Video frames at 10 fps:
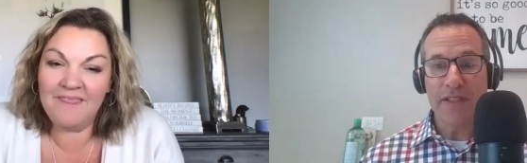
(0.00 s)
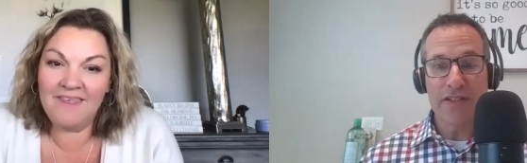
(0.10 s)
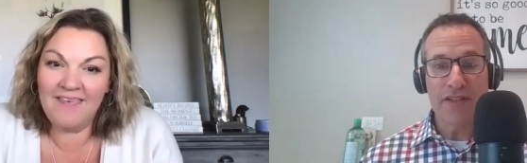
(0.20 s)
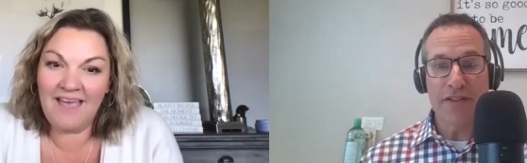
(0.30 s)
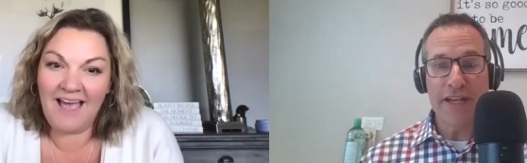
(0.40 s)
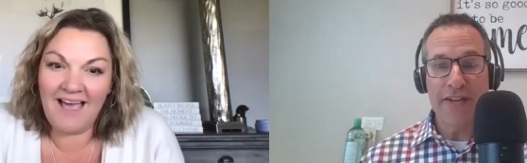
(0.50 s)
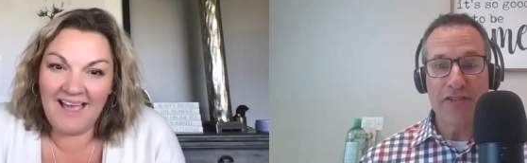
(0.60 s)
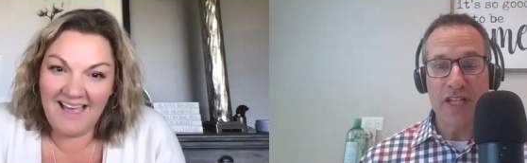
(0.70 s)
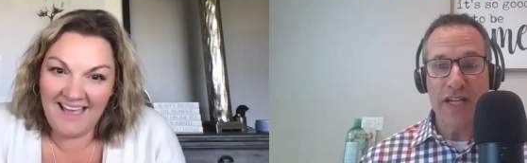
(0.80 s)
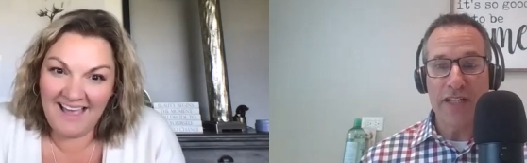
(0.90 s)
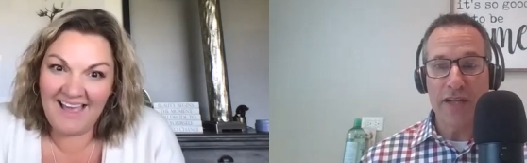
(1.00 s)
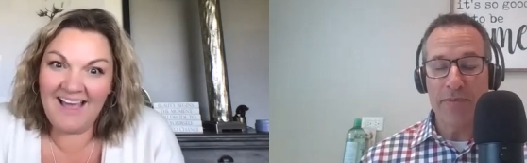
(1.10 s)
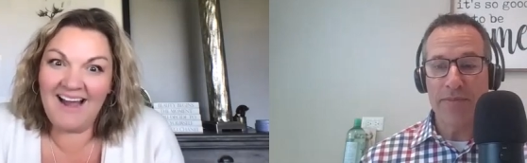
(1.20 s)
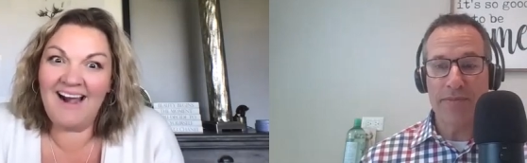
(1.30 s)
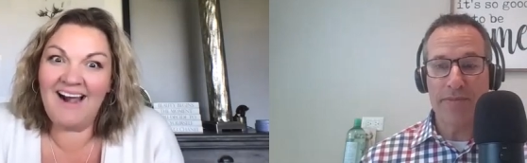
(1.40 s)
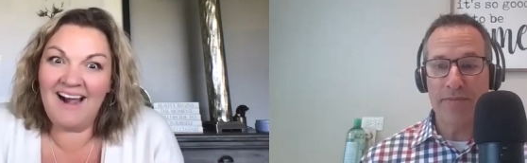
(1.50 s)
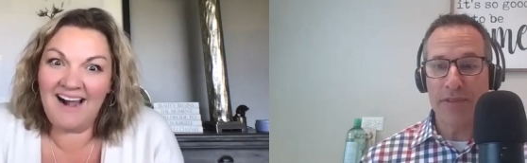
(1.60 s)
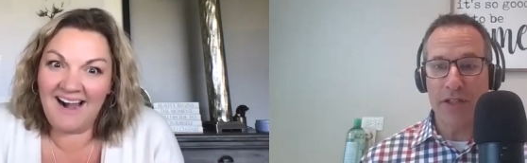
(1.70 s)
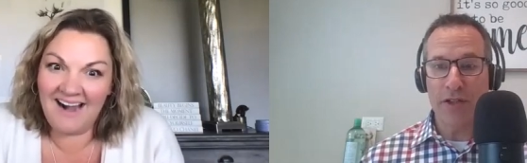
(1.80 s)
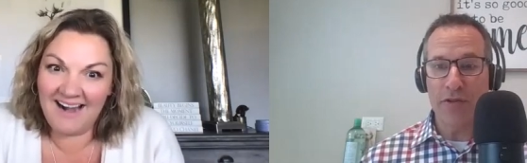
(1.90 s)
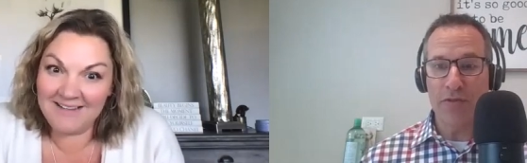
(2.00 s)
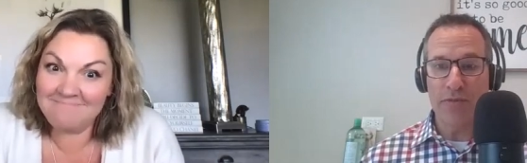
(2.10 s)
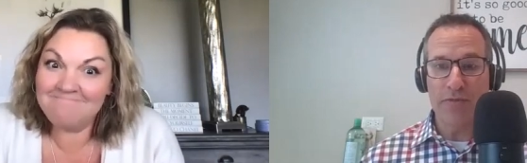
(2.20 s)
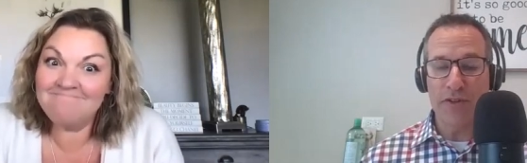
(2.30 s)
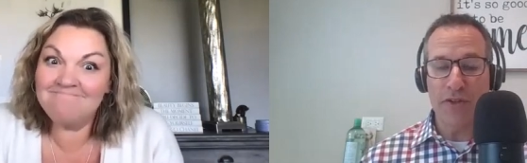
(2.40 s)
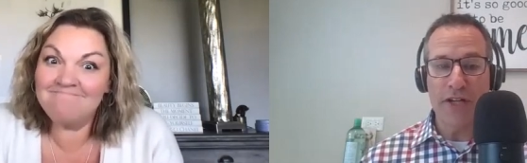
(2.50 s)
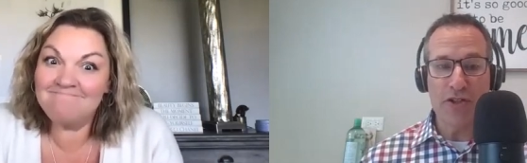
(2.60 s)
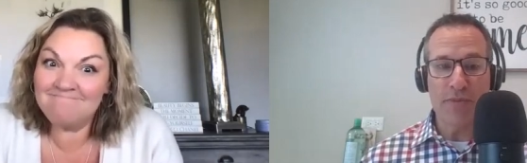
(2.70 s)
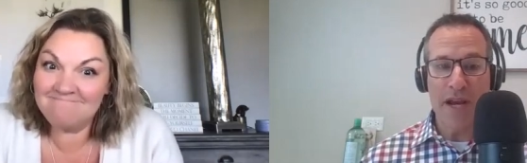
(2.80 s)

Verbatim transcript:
Speaker 1: until they have signed up, you know, filled out your